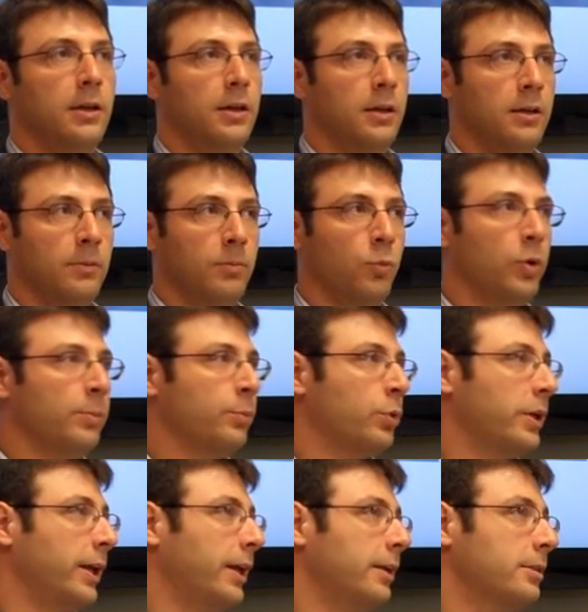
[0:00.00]

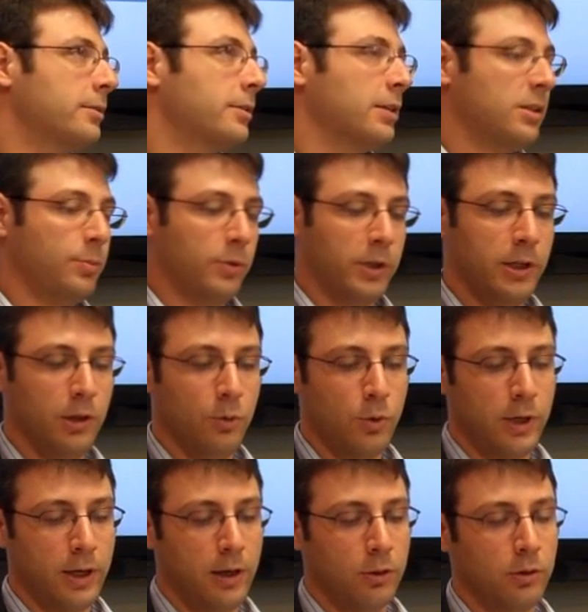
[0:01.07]
1.8 cents per
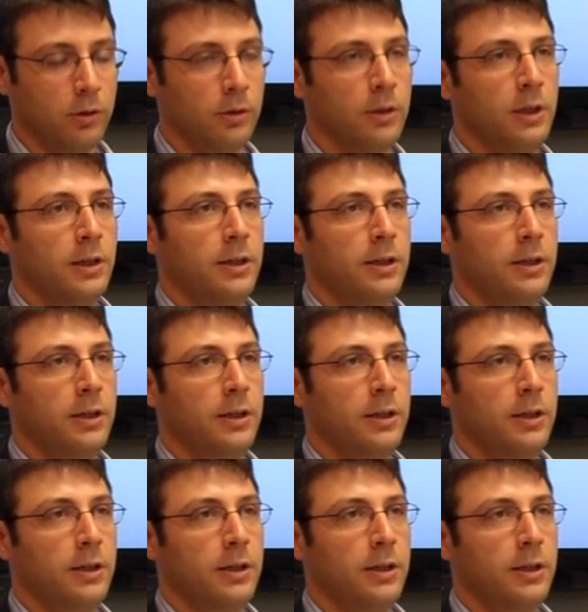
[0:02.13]
kilowatt hour